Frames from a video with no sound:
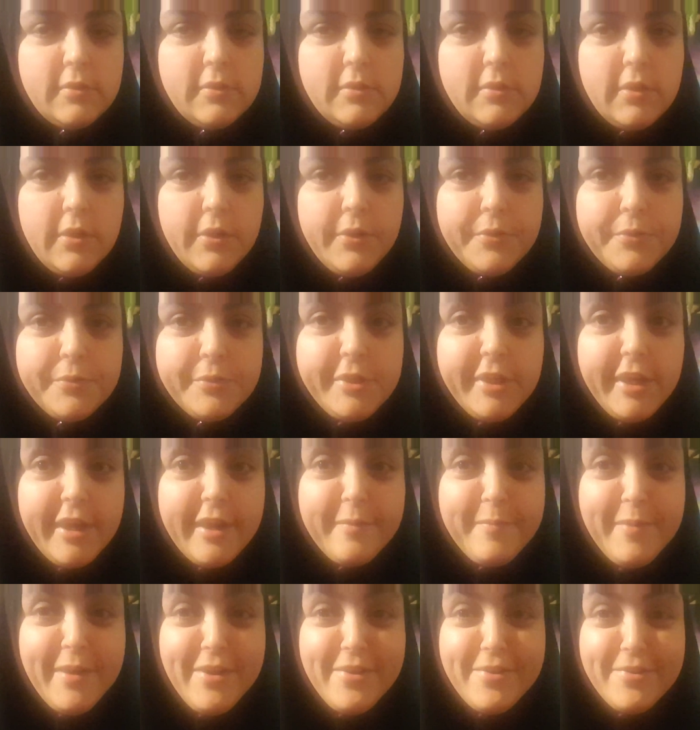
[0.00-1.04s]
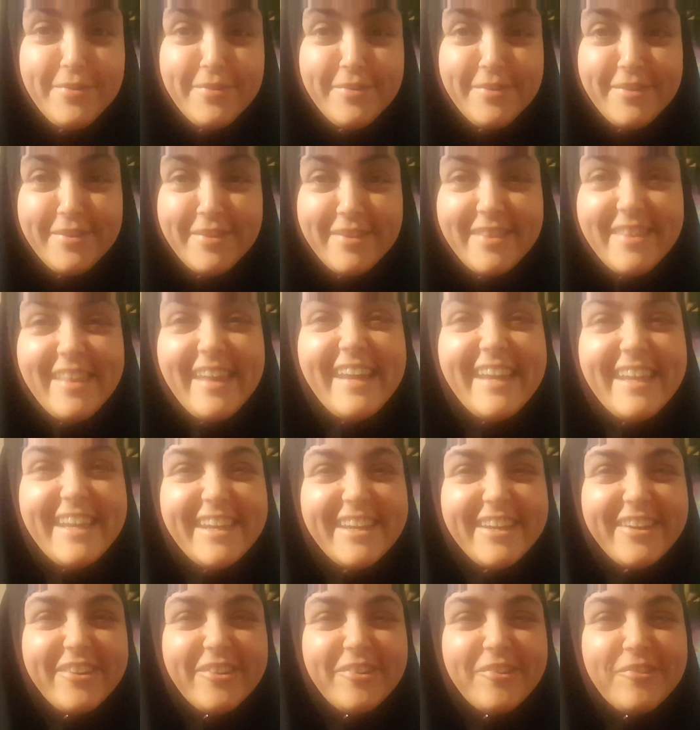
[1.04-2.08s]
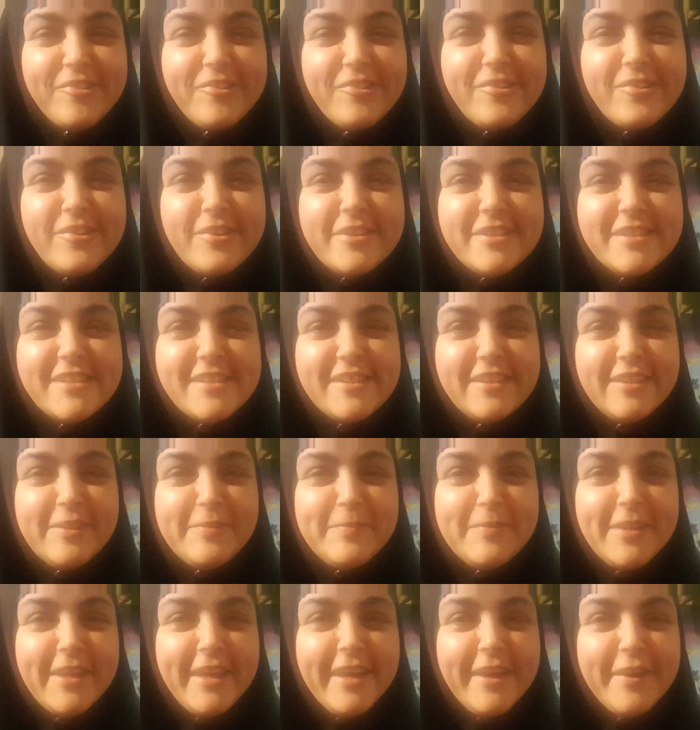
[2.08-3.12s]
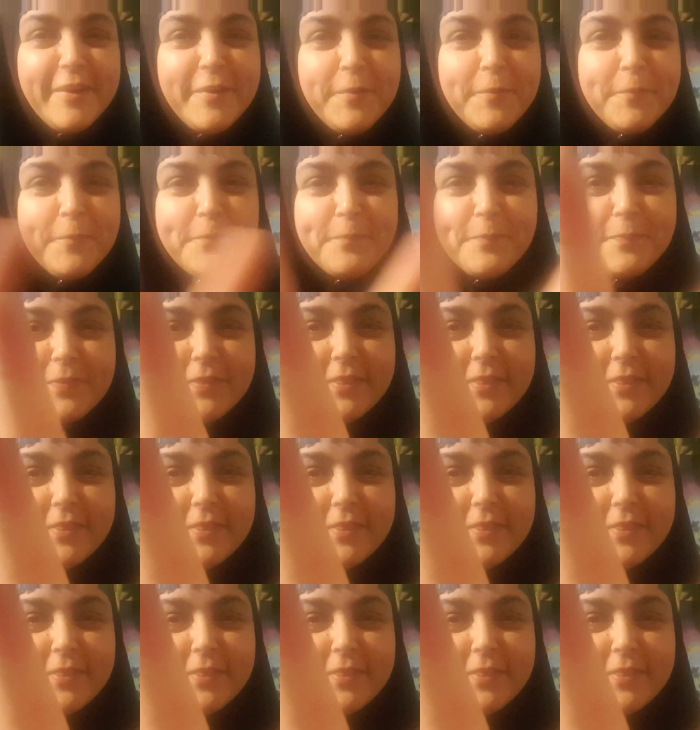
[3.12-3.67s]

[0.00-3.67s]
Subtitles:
so check them out. Thank you. Assalamu alaikum.